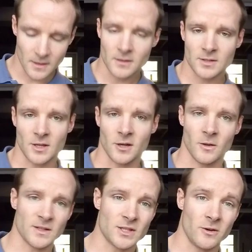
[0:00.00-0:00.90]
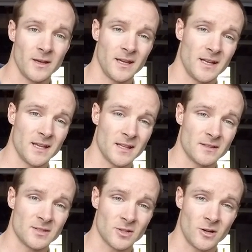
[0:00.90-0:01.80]
So let's go ahead and
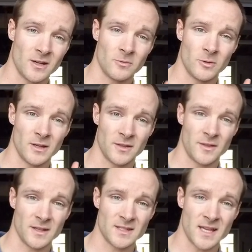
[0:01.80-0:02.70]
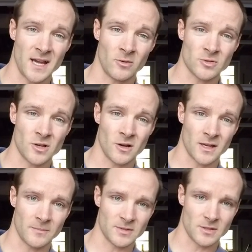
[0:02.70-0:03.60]
get started with this Tackle Talk
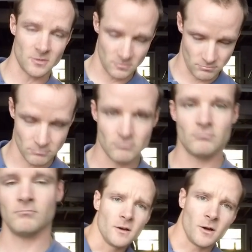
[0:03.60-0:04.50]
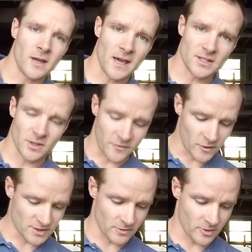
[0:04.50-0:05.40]
episode. Okay, so the
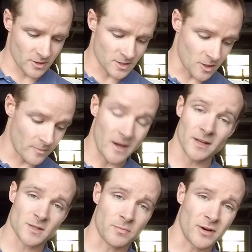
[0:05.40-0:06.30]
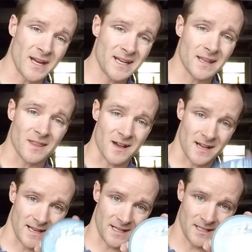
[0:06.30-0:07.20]
first thing we're going to talk about is braided
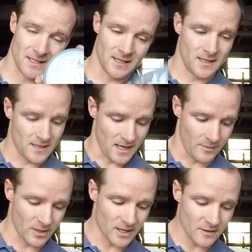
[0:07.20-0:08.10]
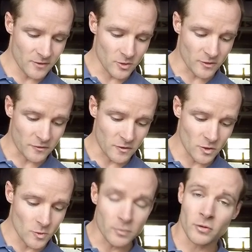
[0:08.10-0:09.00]
line. I'm going to give you a
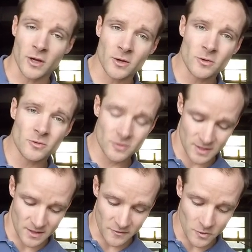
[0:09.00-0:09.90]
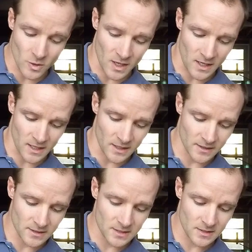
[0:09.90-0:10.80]
few pros and a few
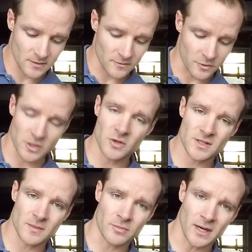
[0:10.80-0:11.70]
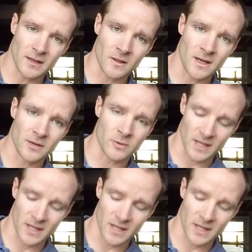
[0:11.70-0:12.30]
cons for using braided line when